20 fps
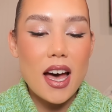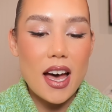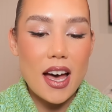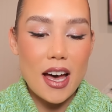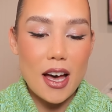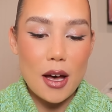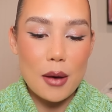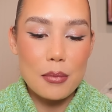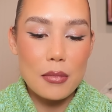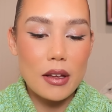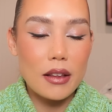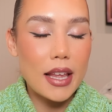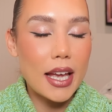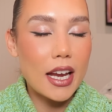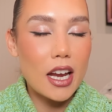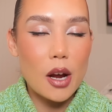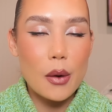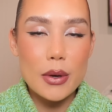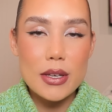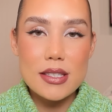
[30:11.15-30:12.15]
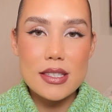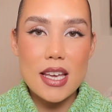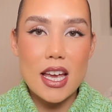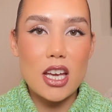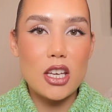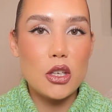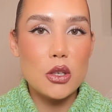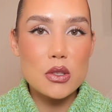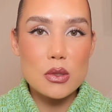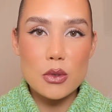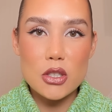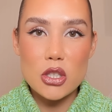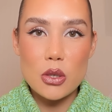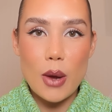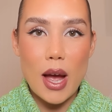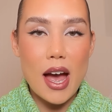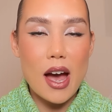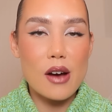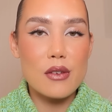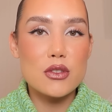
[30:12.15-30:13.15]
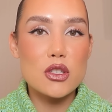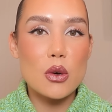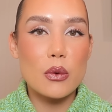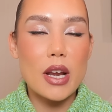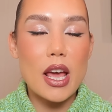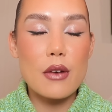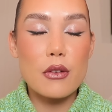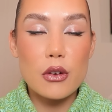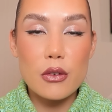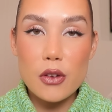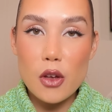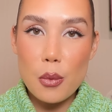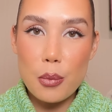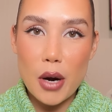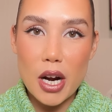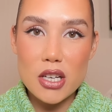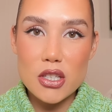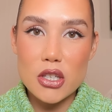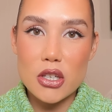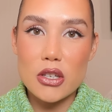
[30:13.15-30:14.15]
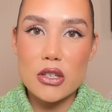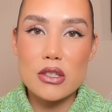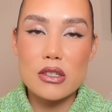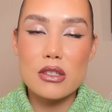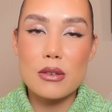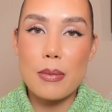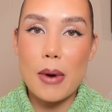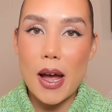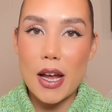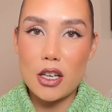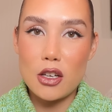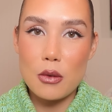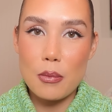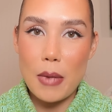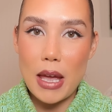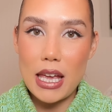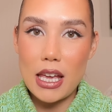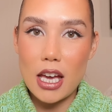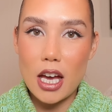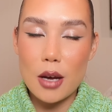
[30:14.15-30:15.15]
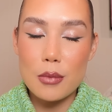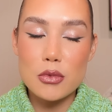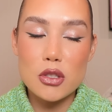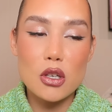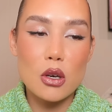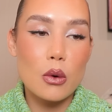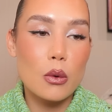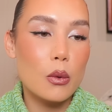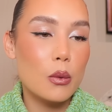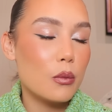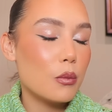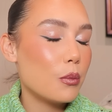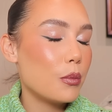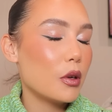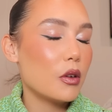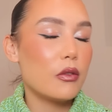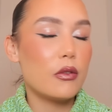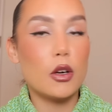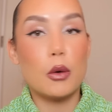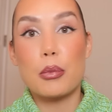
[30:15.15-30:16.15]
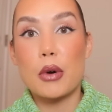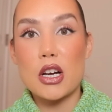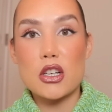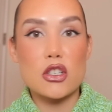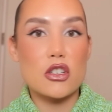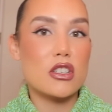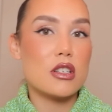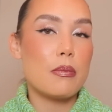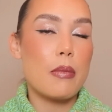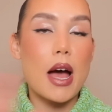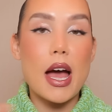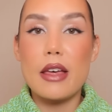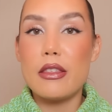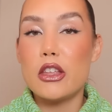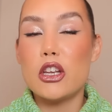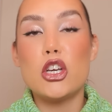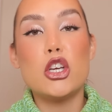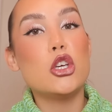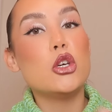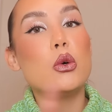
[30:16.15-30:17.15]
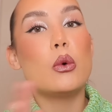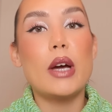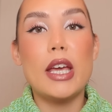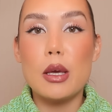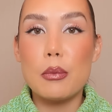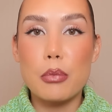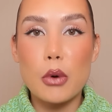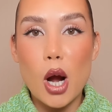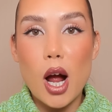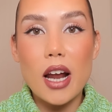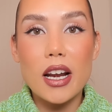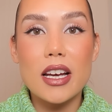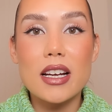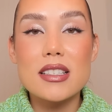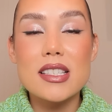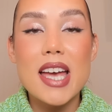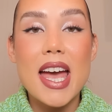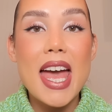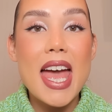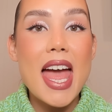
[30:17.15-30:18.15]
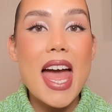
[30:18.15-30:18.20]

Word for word: Um, like I always say, use what you have. Don't ever feel pressured to buy new makeup. Don't feel pressured to buy the new IT product.